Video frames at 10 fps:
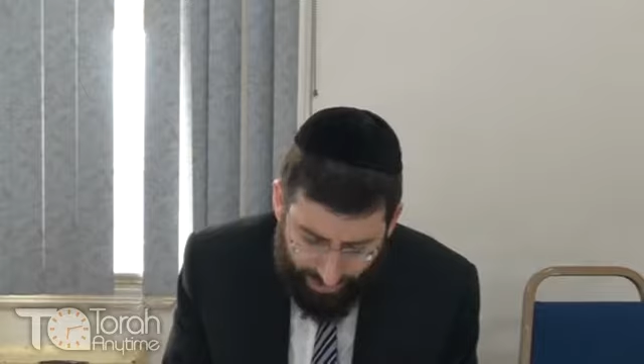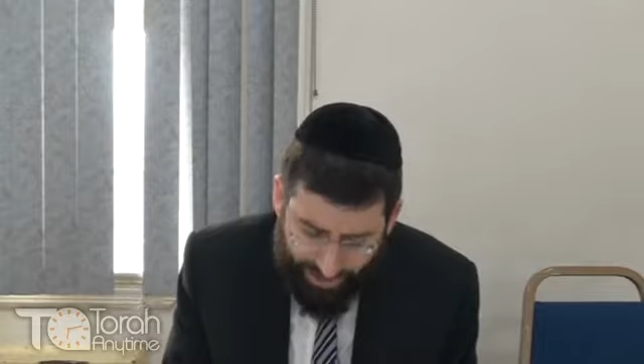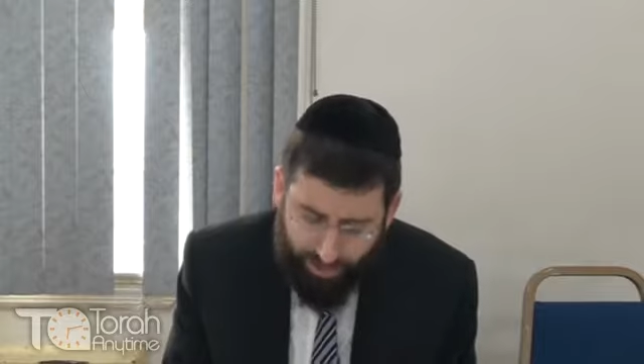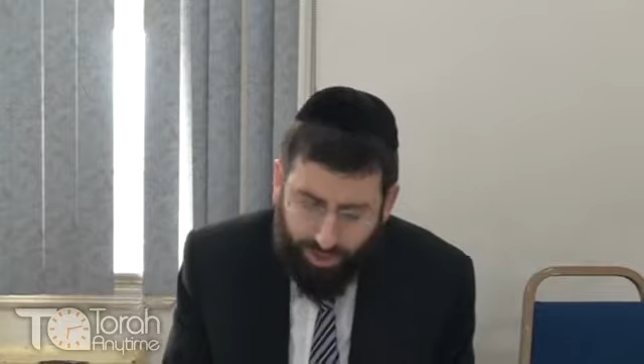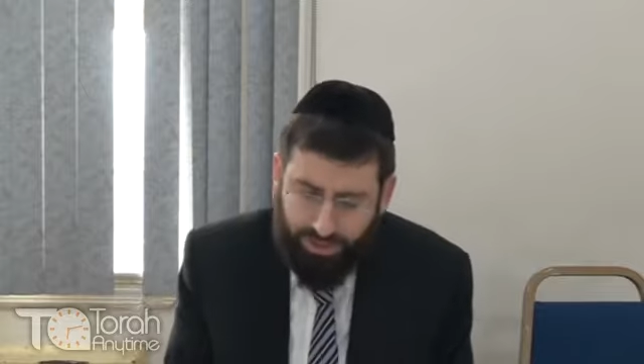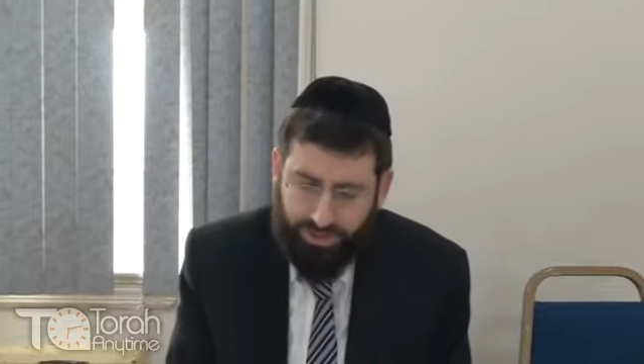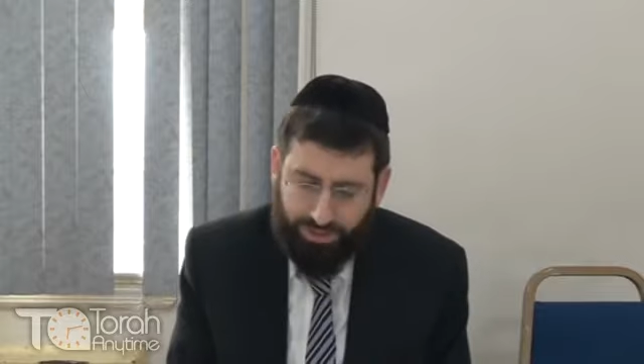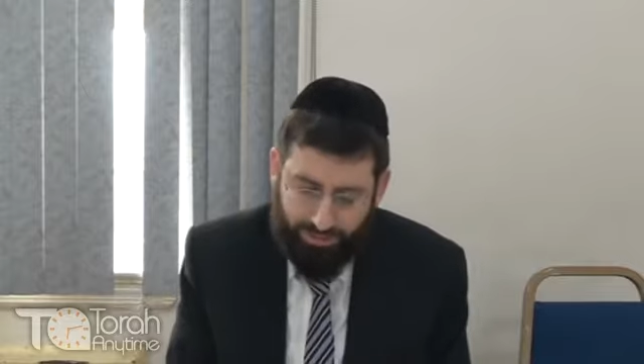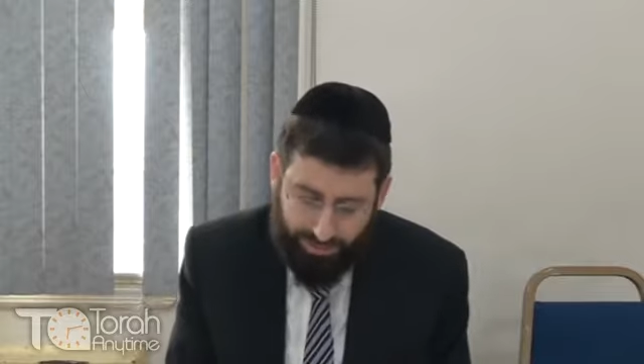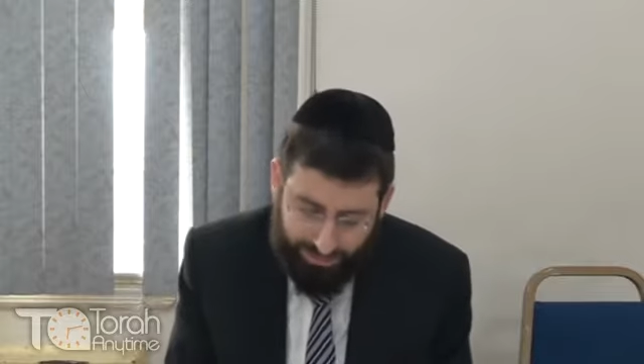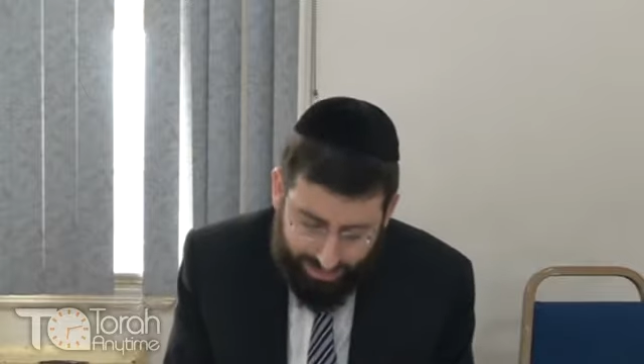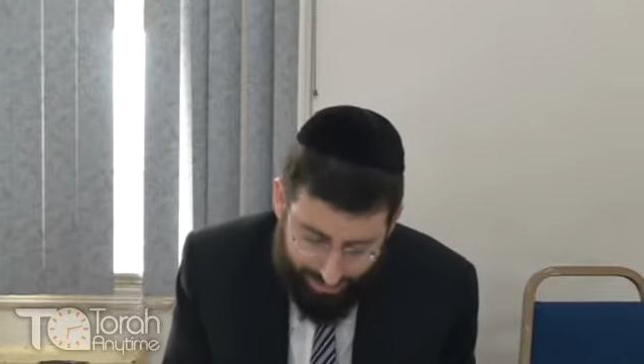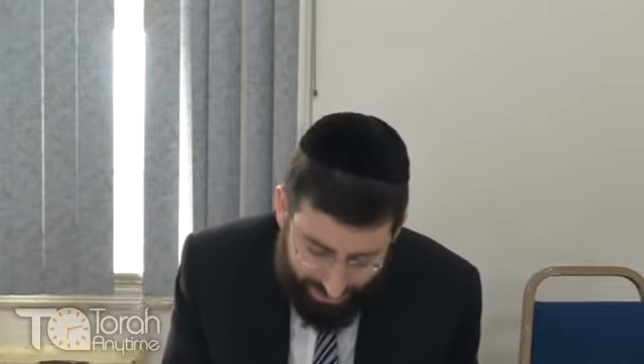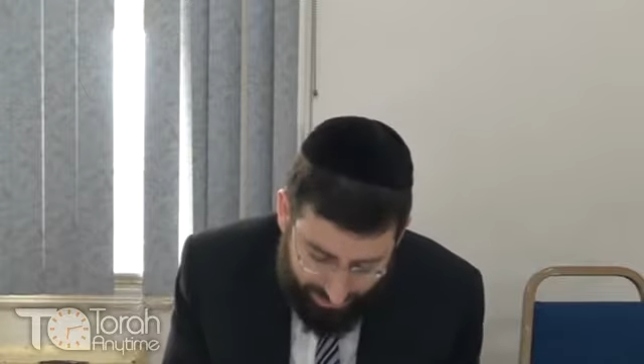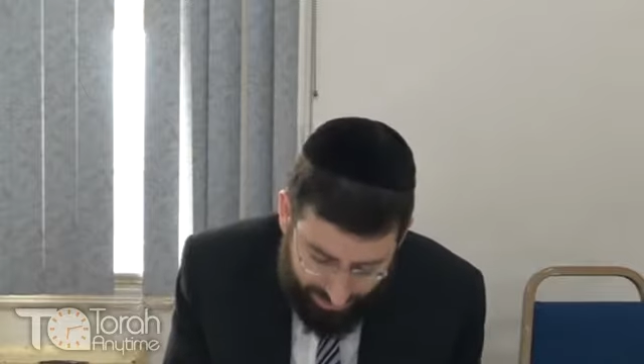I have a question. Let's
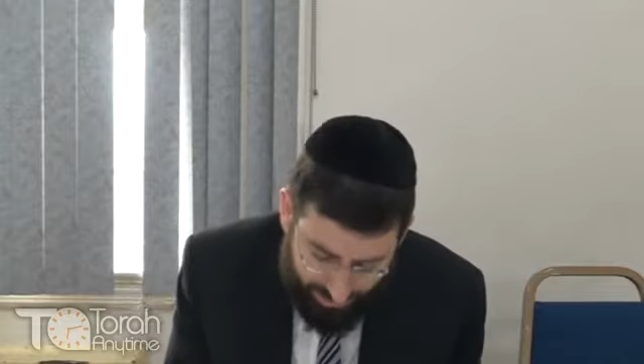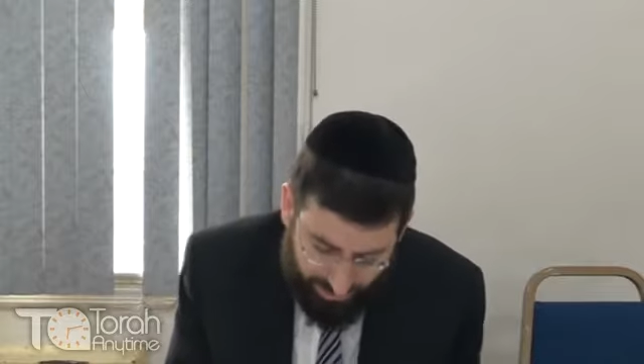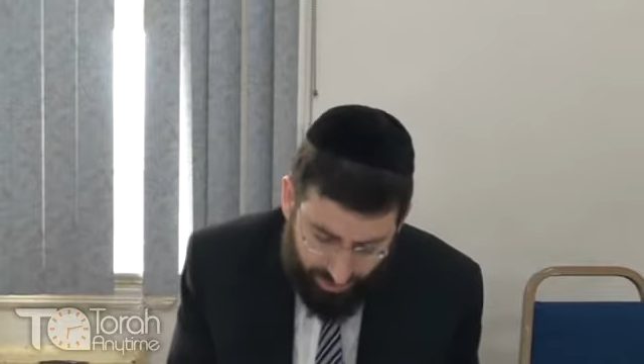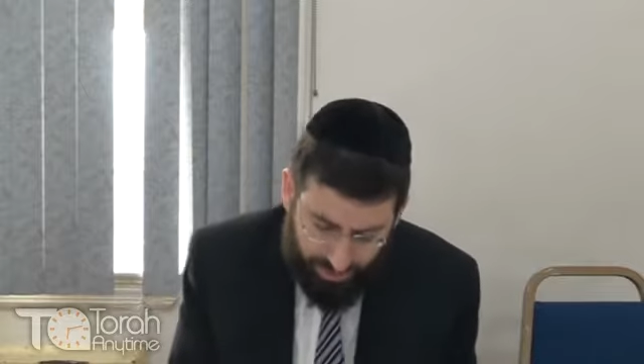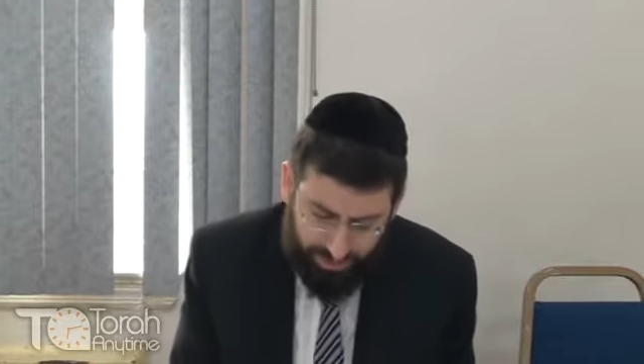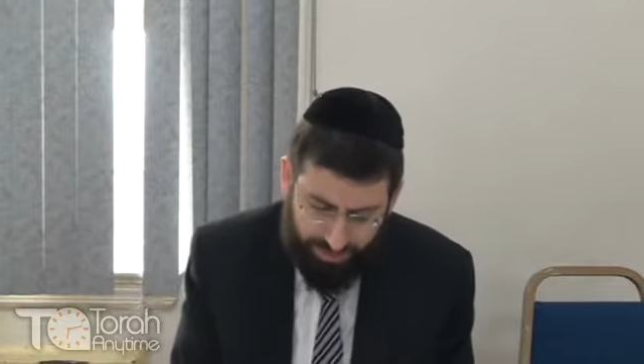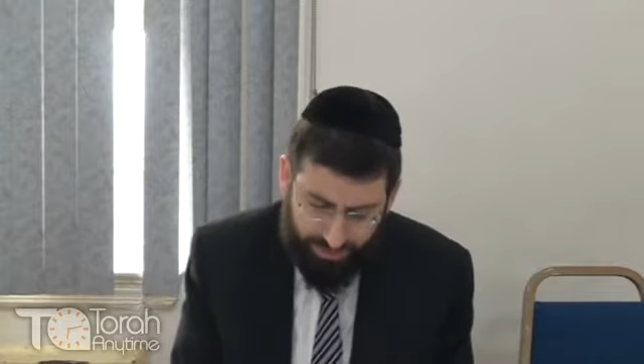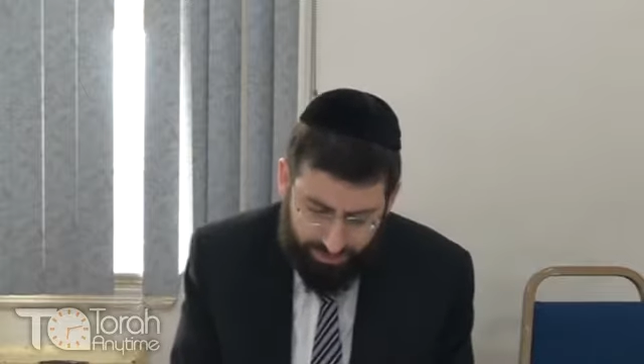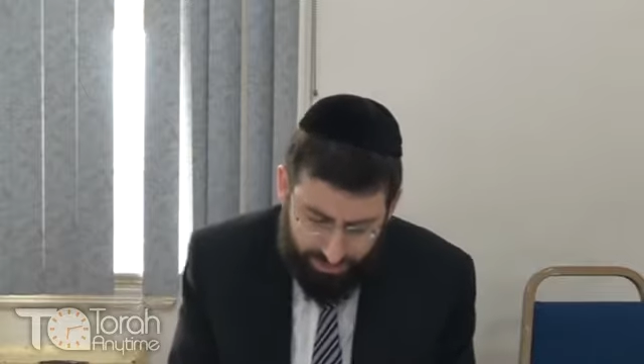get back to the original question.